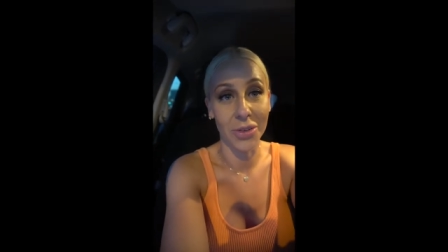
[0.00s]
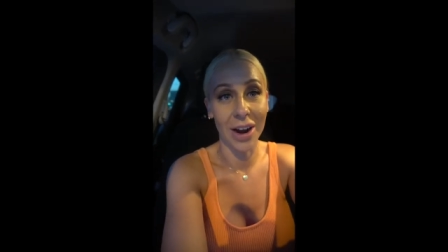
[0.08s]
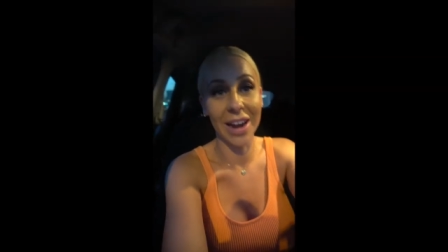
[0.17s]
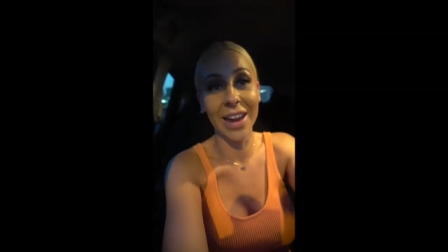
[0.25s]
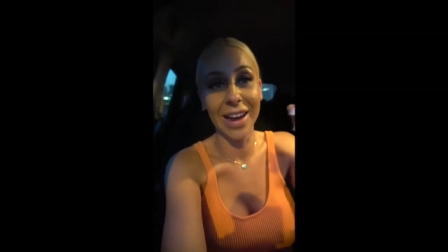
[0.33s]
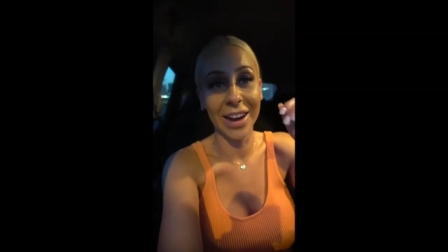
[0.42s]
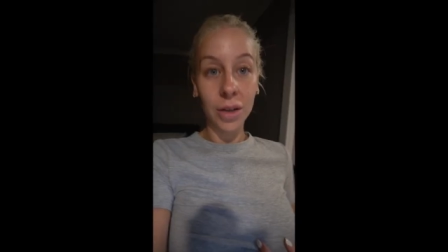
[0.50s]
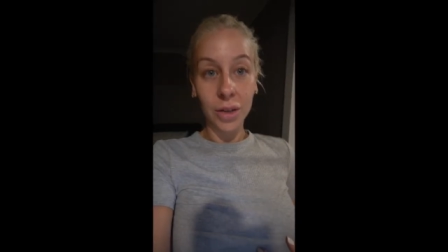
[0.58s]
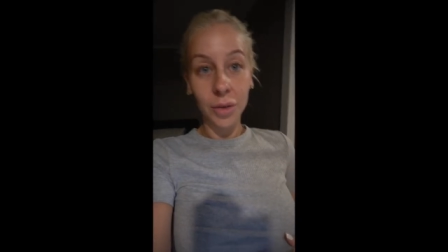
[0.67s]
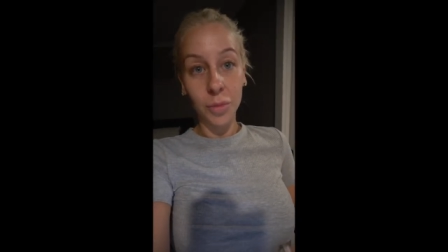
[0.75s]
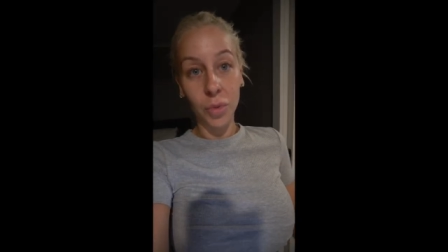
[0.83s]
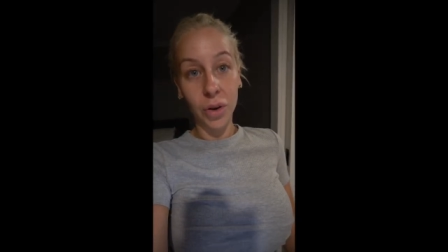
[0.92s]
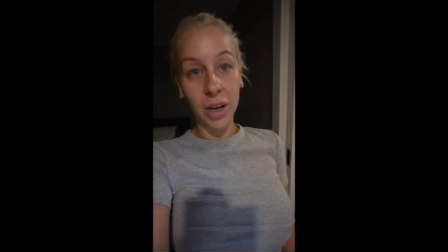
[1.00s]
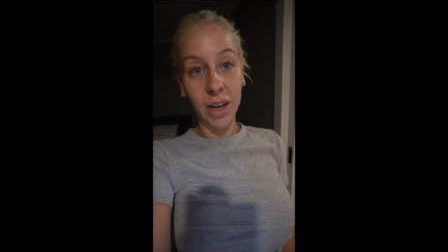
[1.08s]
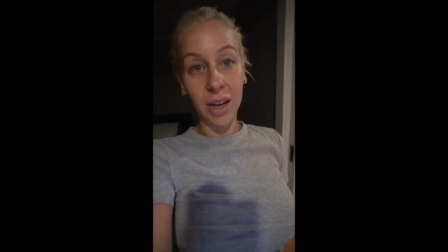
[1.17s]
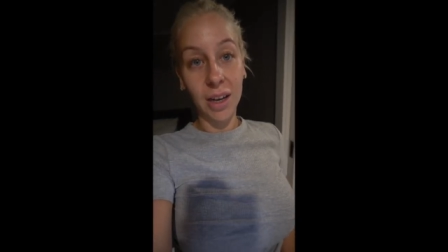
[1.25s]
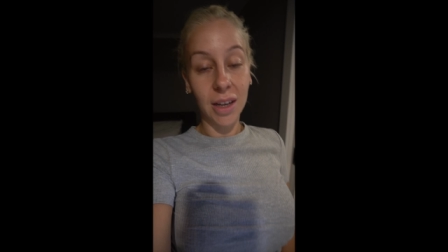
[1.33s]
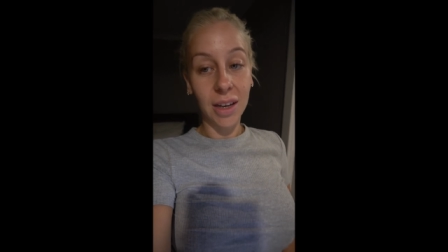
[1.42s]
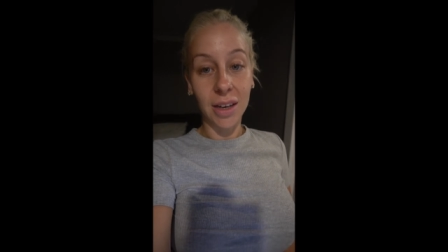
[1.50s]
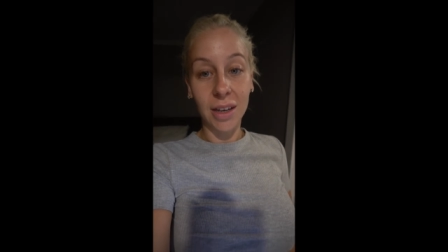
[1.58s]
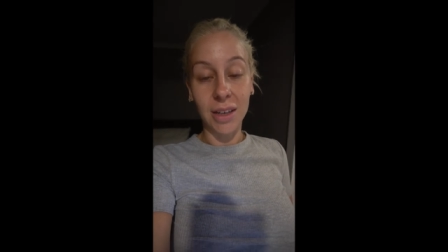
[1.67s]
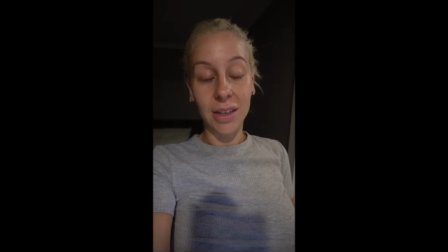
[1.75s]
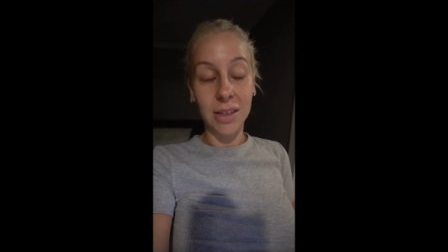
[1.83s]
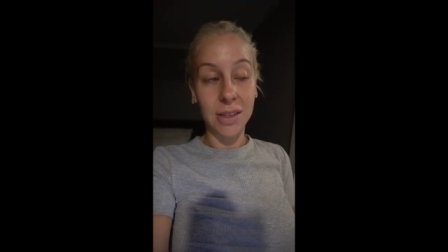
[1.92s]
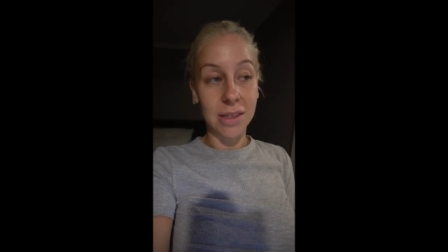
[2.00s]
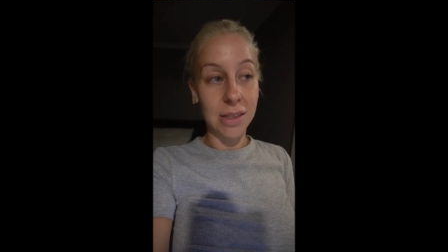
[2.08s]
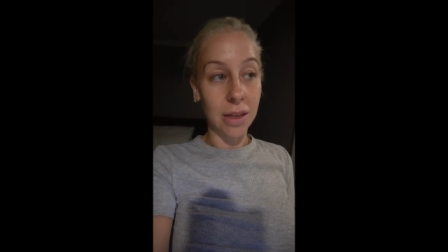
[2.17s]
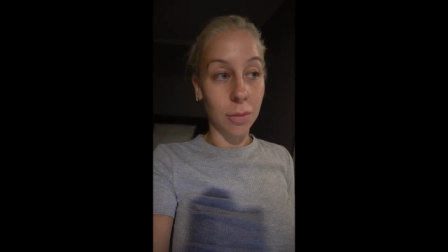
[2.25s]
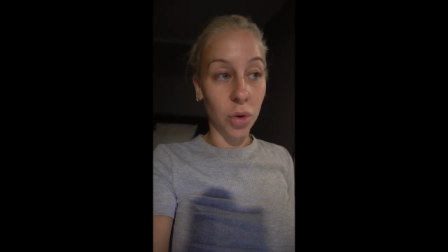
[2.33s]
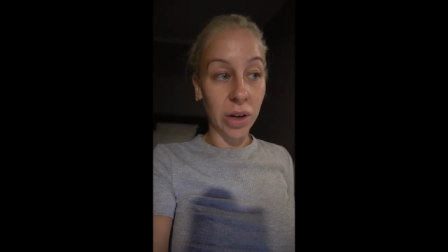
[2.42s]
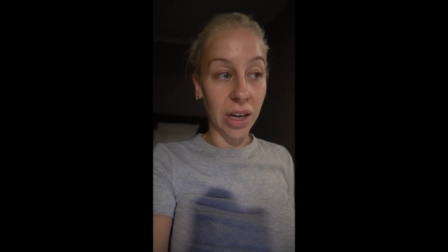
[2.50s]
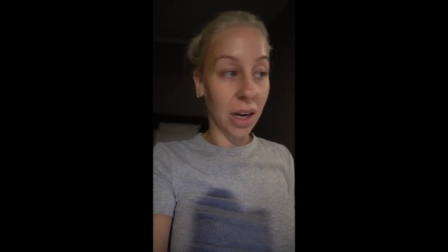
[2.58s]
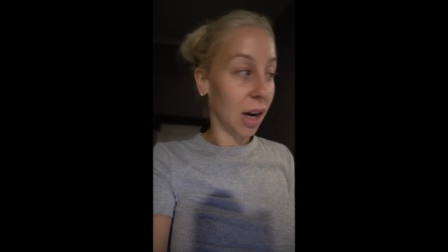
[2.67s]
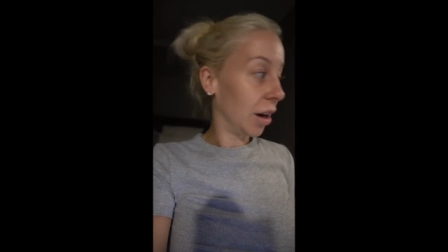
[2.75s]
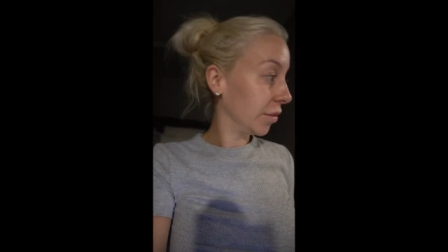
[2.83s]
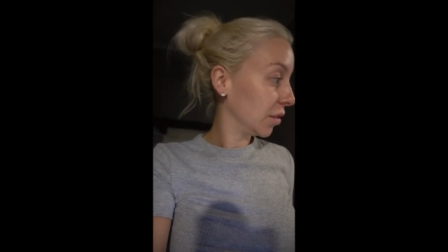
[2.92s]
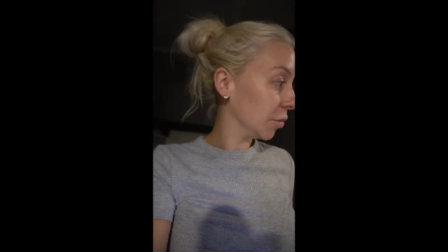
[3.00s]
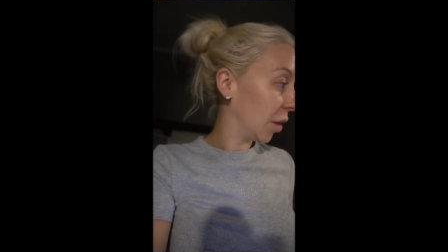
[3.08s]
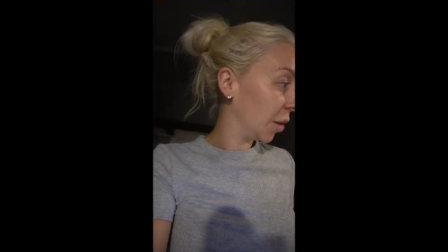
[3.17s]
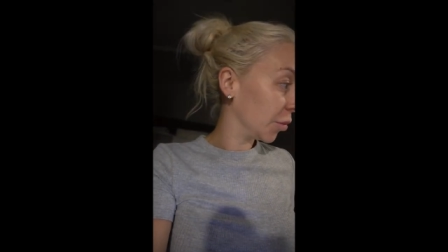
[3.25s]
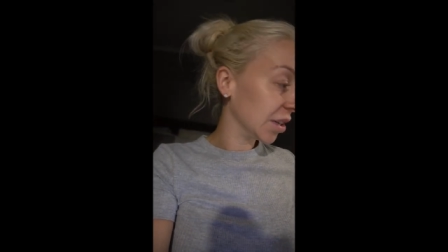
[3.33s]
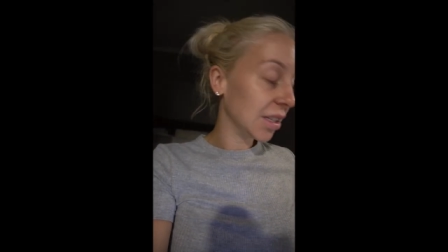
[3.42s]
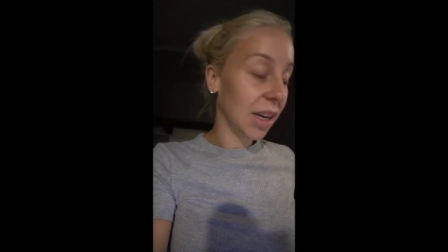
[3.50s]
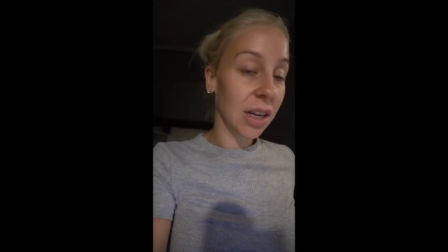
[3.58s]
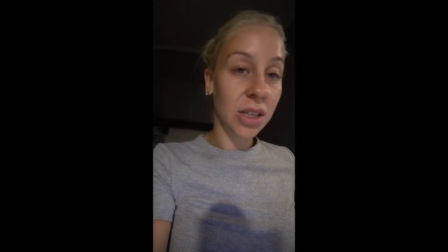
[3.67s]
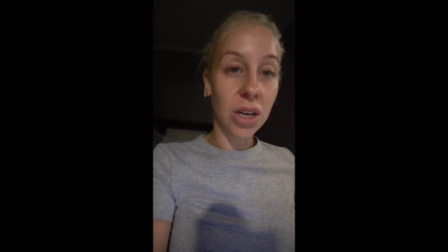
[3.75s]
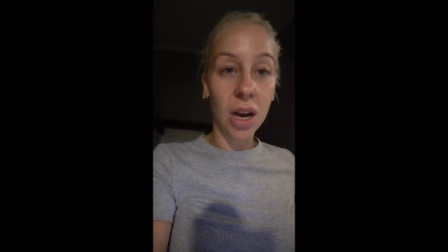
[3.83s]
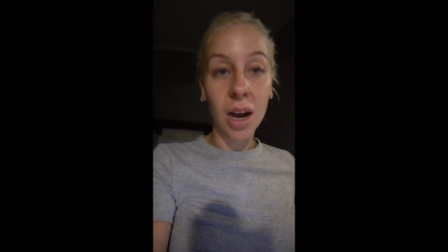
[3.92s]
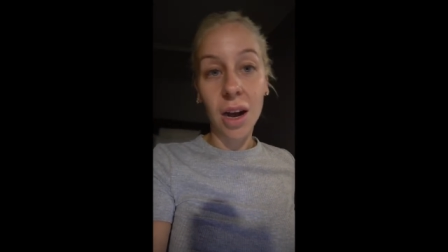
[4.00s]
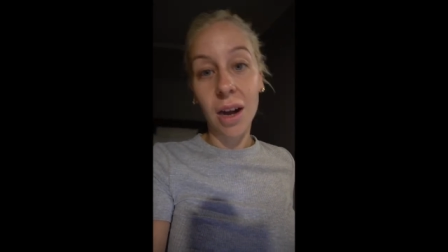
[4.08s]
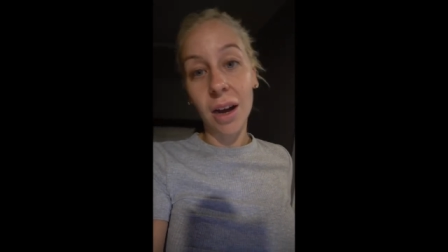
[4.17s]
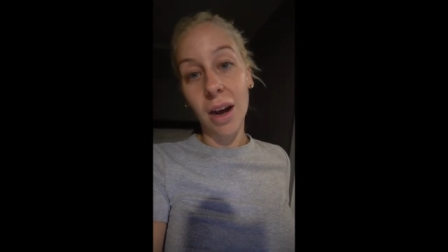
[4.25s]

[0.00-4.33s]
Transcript: right? Good morning. It is the morning after my procedure.